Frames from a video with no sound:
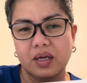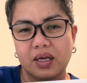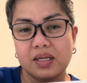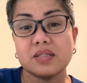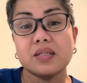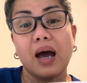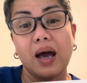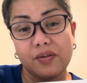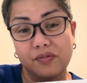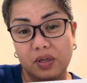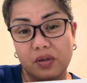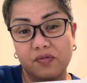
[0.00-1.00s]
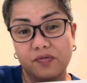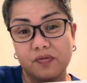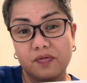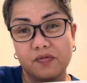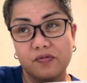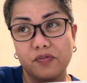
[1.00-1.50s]
is the IV
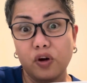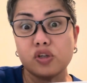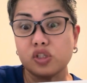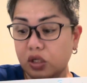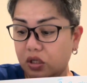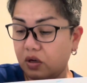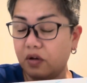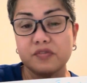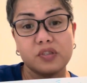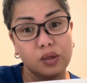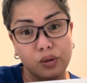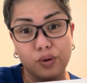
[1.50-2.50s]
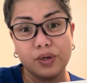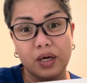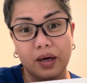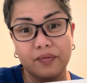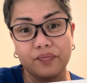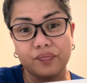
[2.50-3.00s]
version of
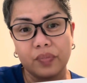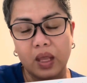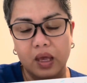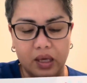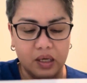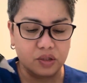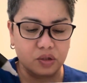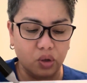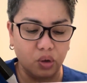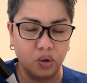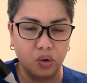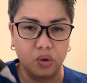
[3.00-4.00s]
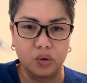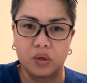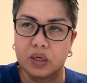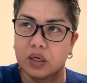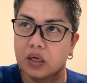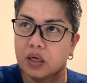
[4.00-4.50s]
Xeloda. So
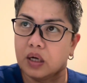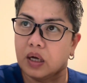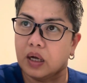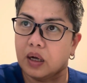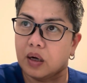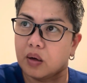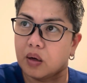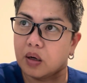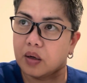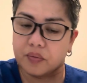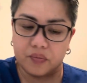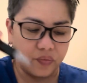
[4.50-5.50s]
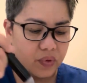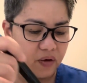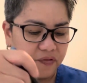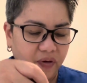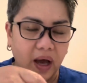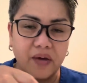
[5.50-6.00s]
the
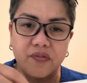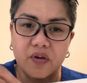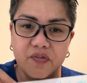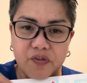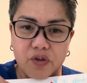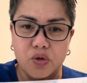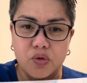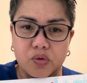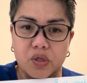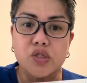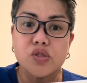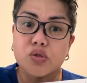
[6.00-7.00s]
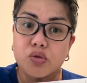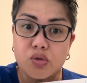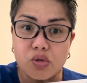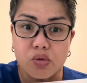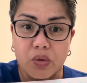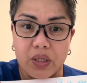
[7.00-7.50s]
5-FU is
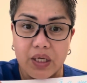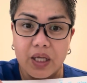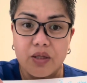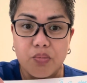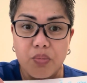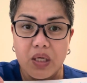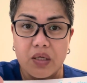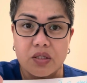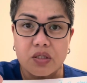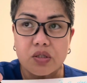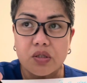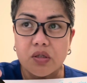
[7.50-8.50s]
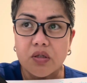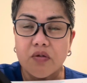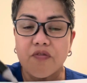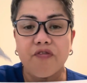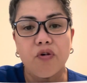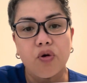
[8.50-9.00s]
usually administered
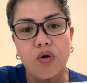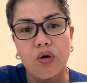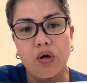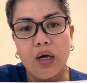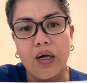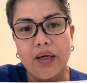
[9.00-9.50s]
for